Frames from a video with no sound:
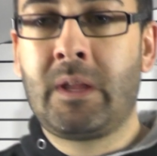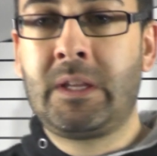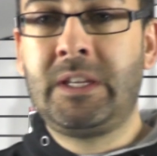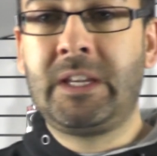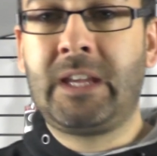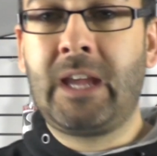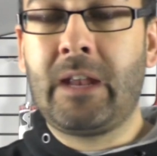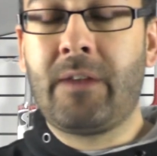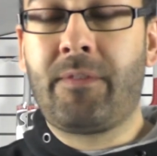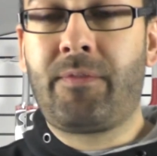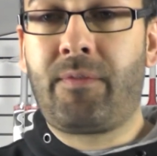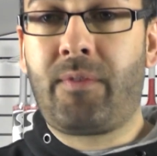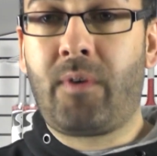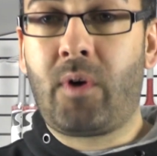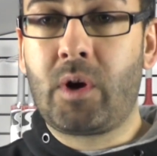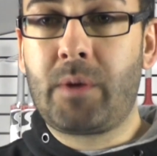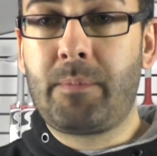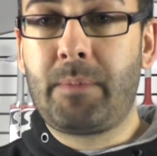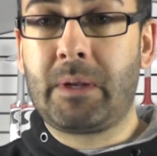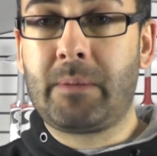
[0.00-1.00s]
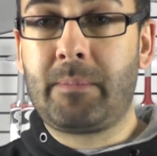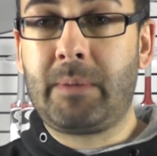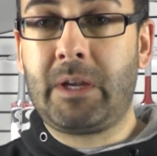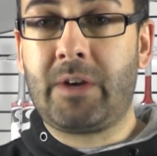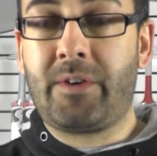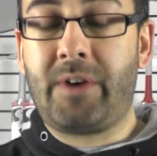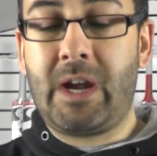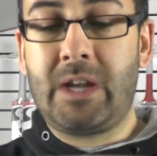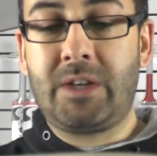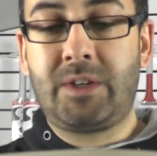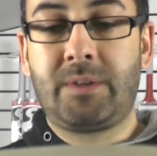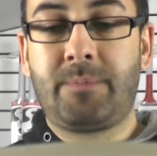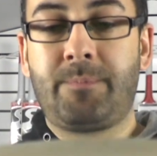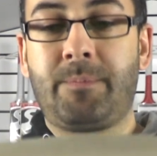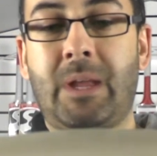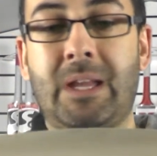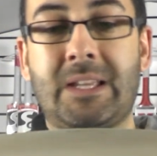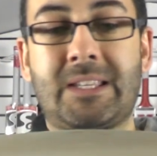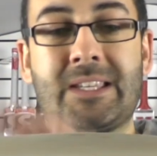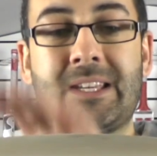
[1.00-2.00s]
You're getting a 40mm edge,
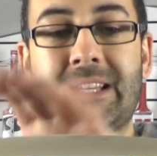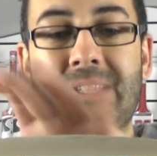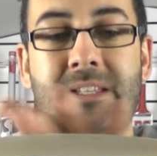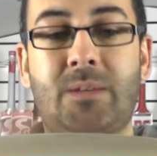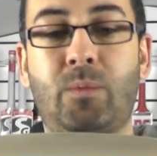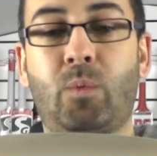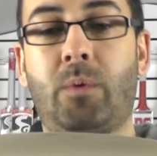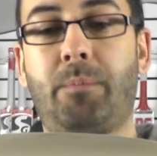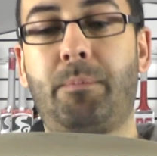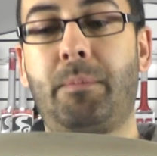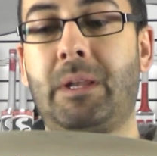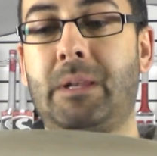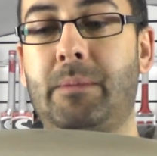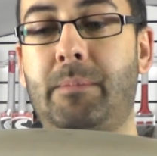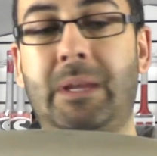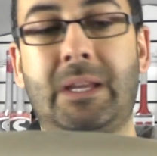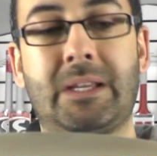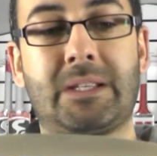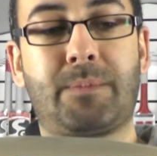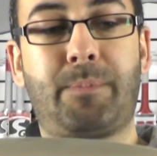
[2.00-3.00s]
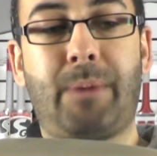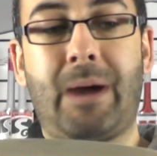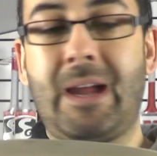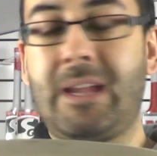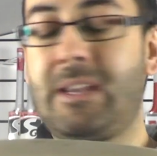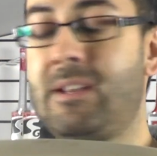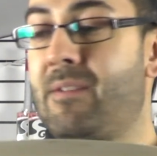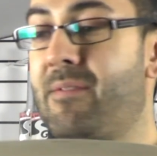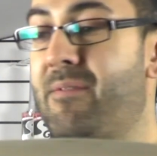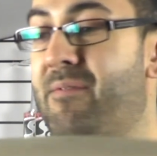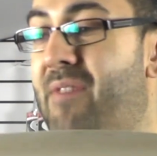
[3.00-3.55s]
a 61mm spine,